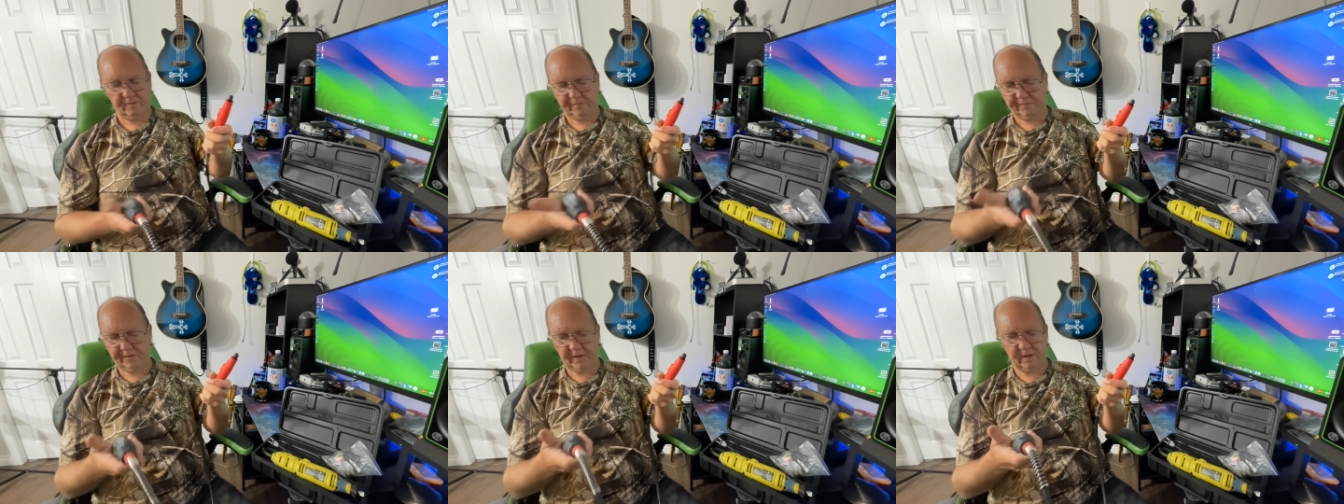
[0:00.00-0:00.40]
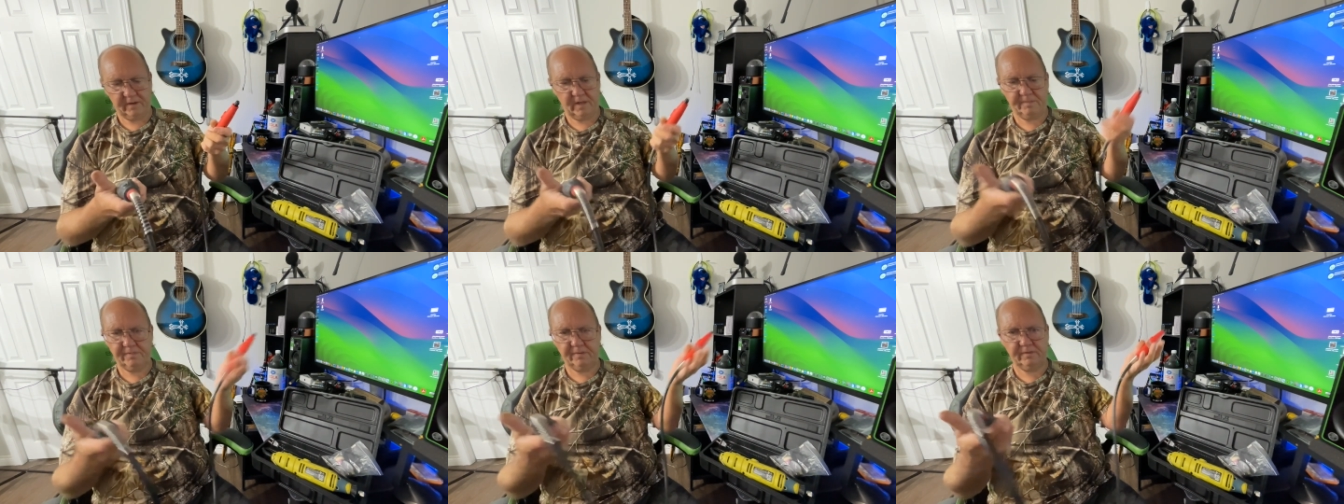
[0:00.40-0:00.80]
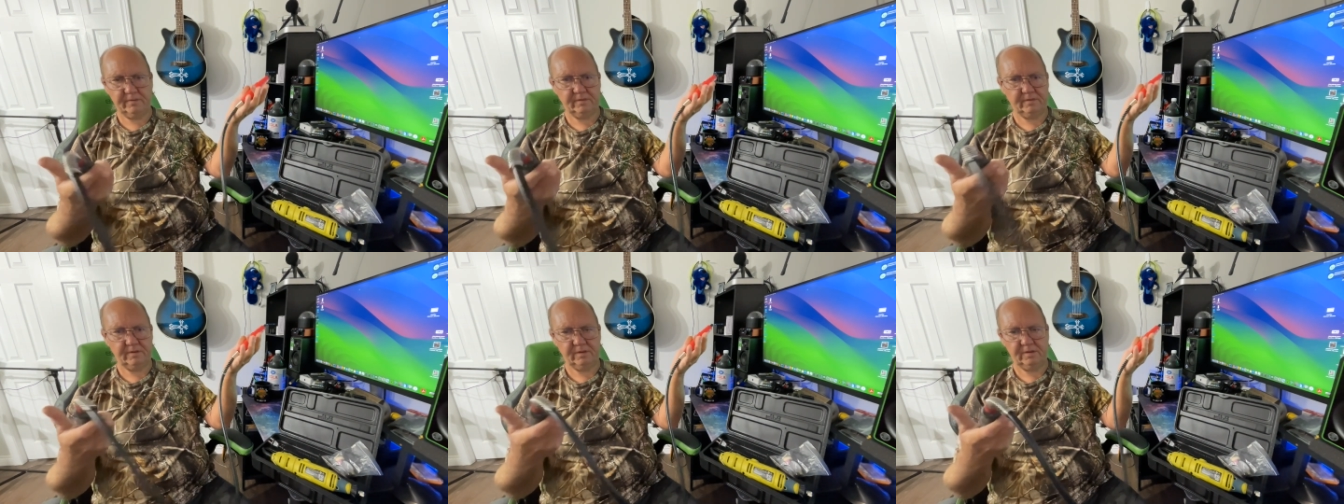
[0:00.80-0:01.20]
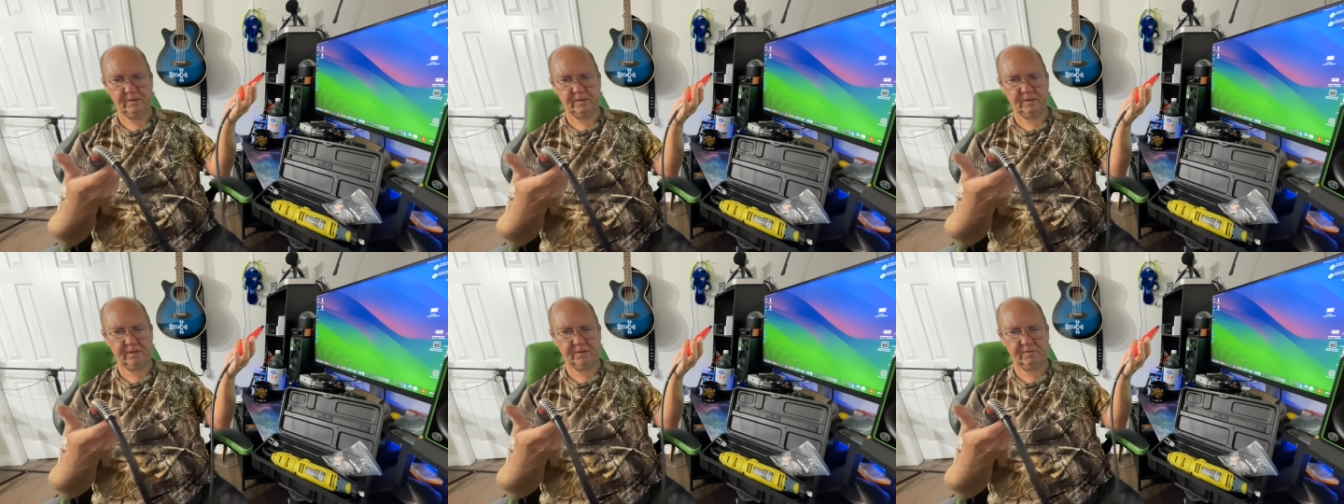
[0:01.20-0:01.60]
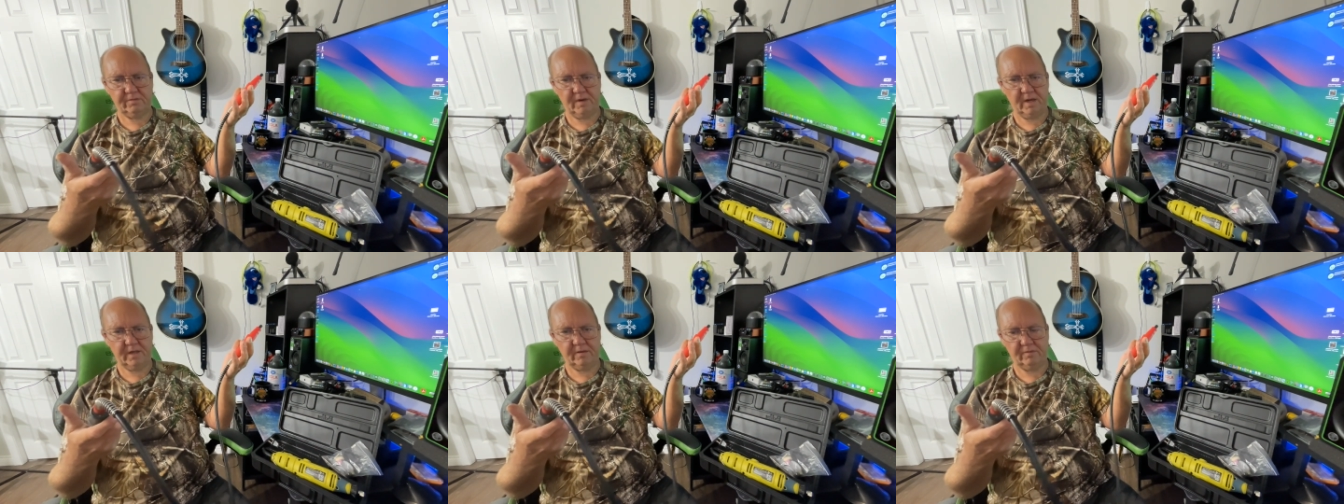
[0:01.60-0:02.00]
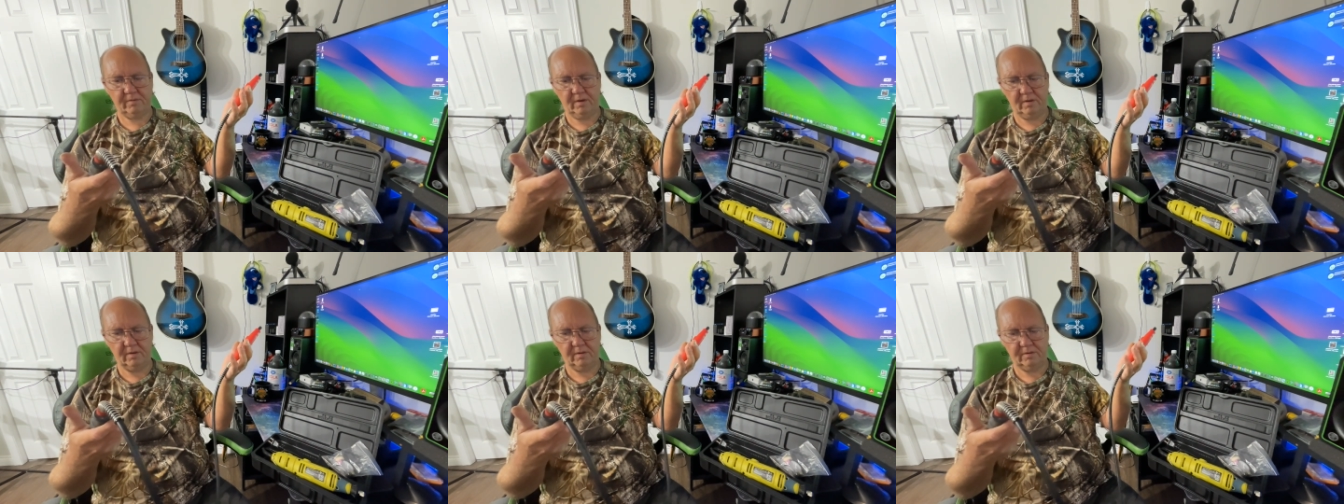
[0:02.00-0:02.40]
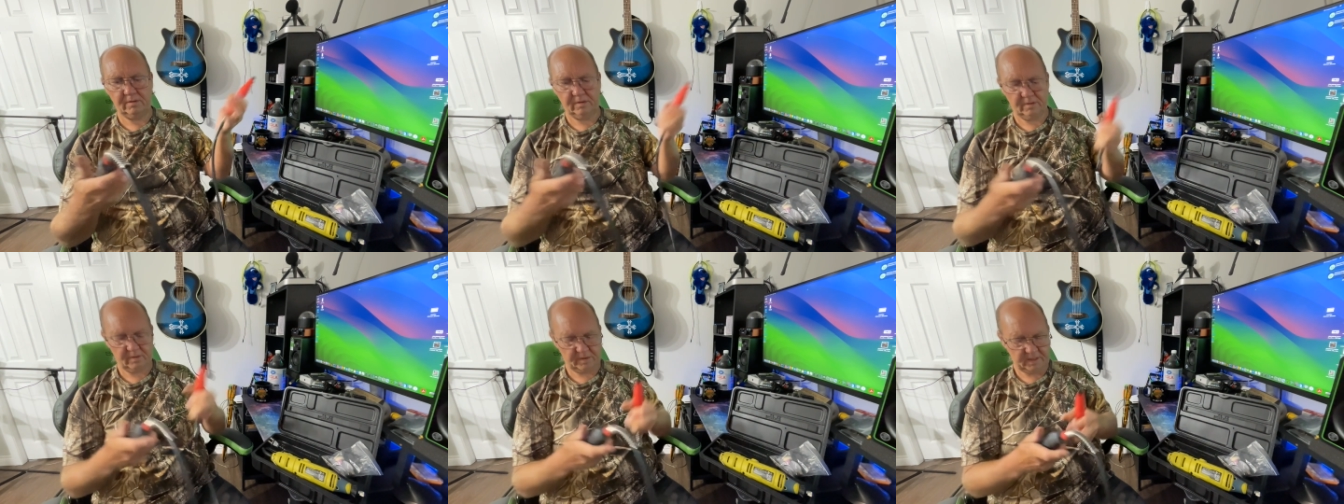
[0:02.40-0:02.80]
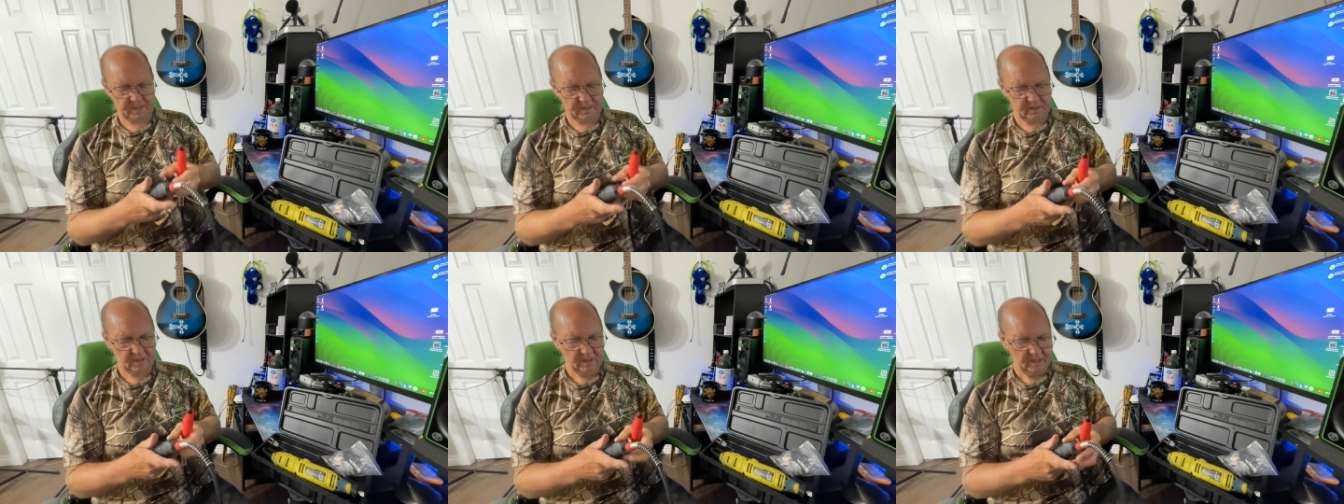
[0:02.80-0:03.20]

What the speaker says: Fire it up and you're good to rock and roll, okay?